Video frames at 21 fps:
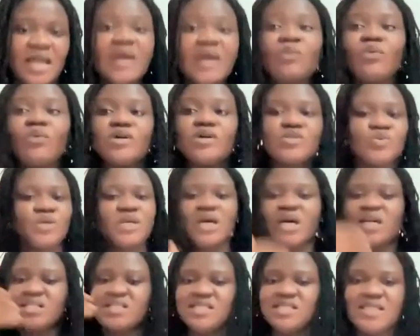And once we
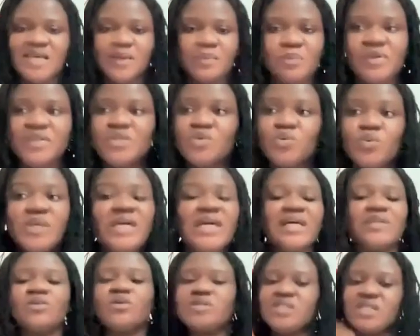can't interpret, we
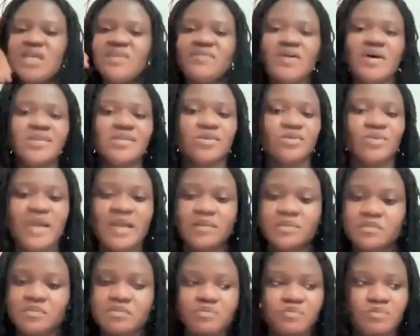cannot give out the
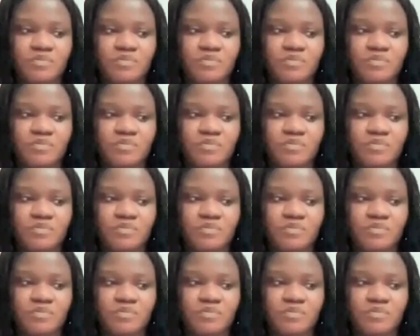right